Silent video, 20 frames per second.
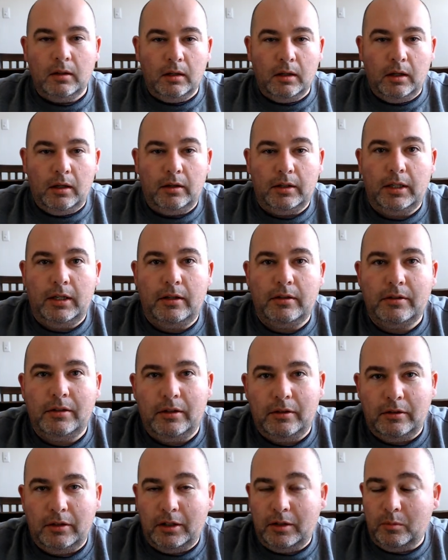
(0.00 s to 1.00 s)
Okay, so
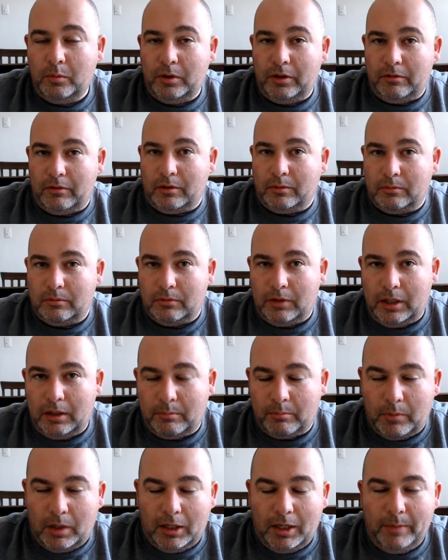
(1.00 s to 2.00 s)
now we're on
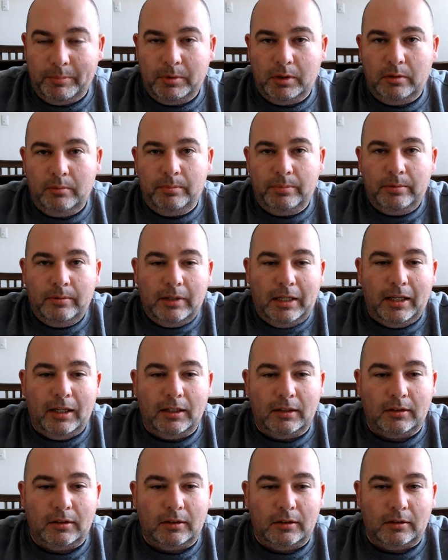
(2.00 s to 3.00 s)
my laptop,
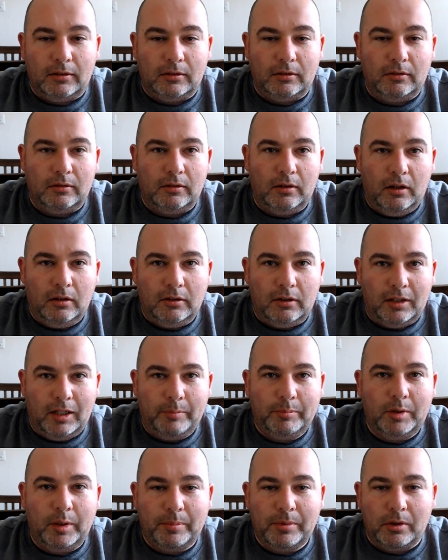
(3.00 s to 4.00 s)
and uh, on the
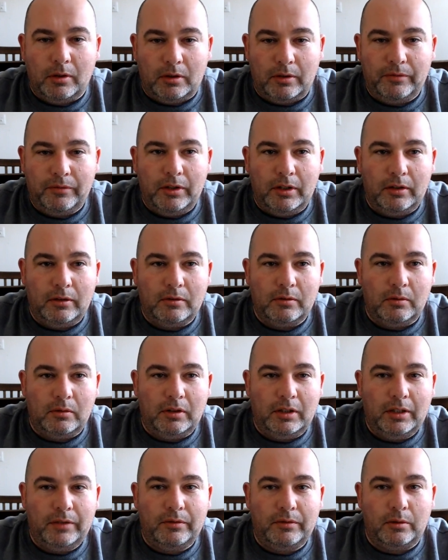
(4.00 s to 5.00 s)
laptop side of things, all you
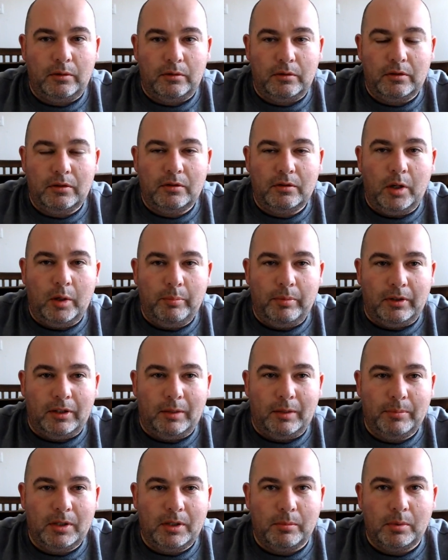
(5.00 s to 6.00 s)
have to do is just open up
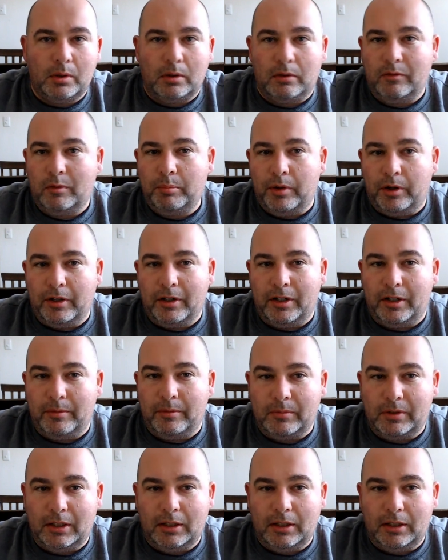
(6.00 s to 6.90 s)
some sort of a program that